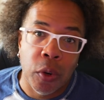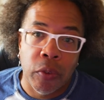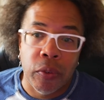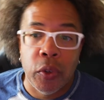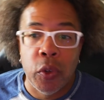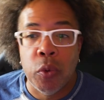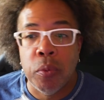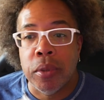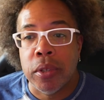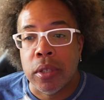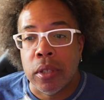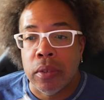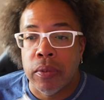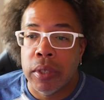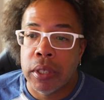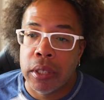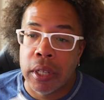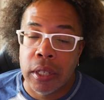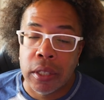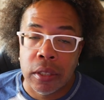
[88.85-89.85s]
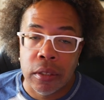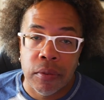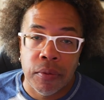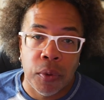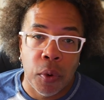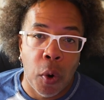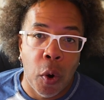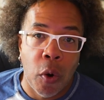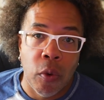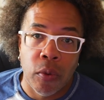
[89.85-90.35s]
of human civilization
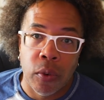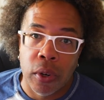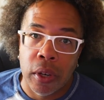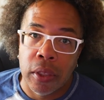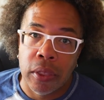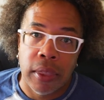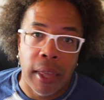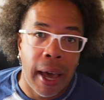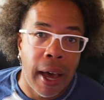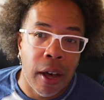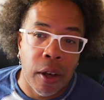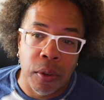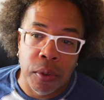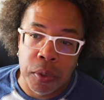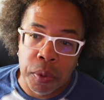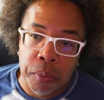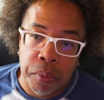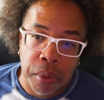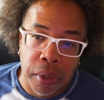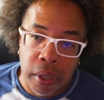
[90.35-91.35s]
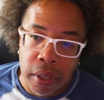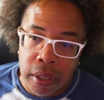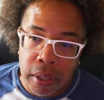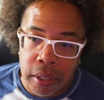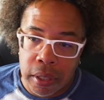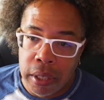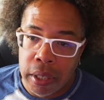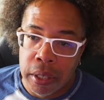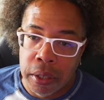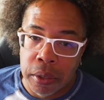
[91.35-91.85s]
for over
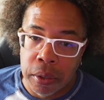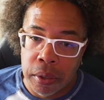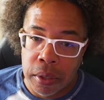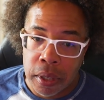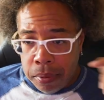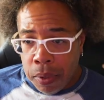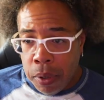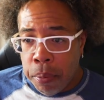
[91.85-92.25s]
1,000+ years.